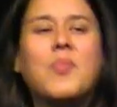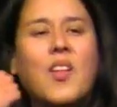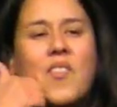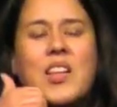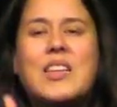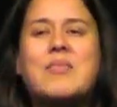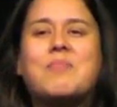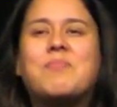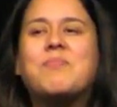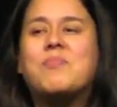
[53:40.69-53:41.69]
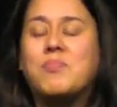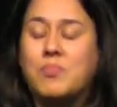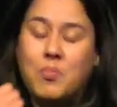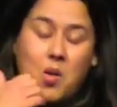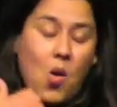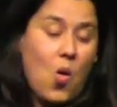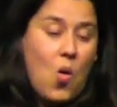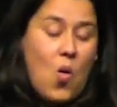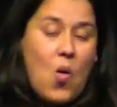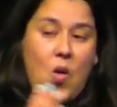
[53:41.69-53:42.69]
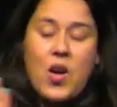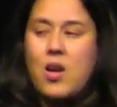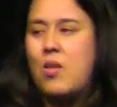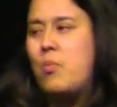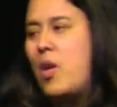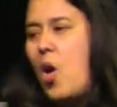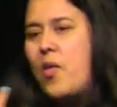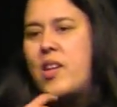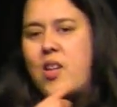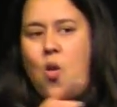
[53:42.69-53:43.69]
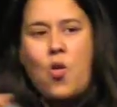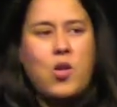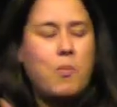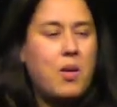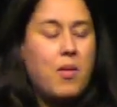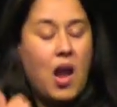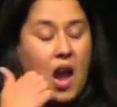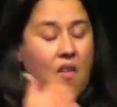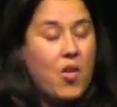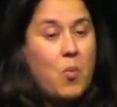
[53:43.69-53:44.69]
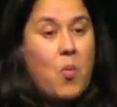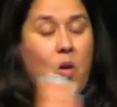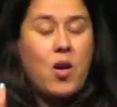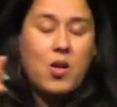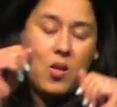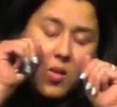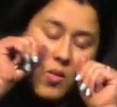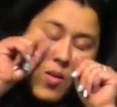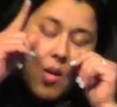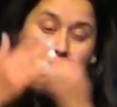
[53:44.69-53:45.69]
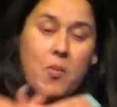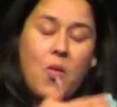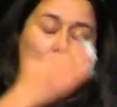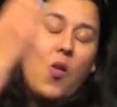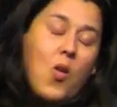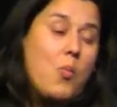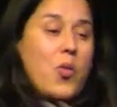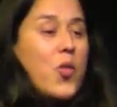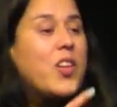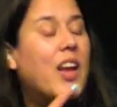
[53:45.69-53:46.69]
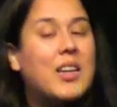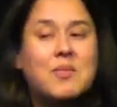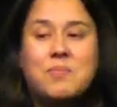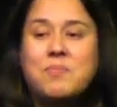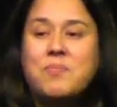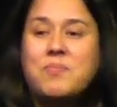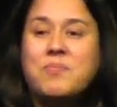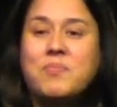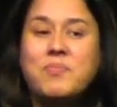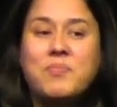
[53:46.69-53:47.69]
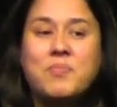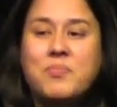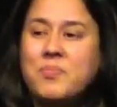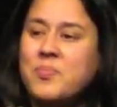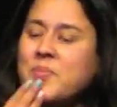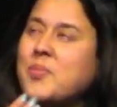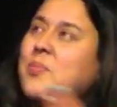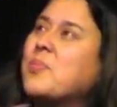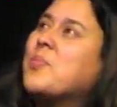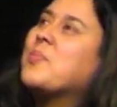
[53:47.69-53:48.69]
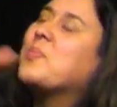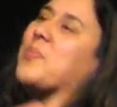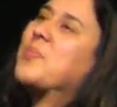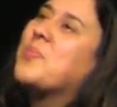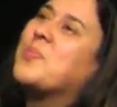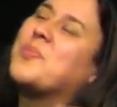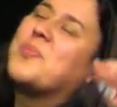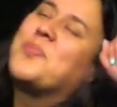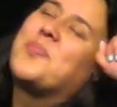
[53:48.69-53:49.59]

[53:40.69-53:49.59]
We, we learn through our church and our ministry and fellowshipping and reading the Bible and the pastors or whatever it is, maybe the ushers, whoever it is,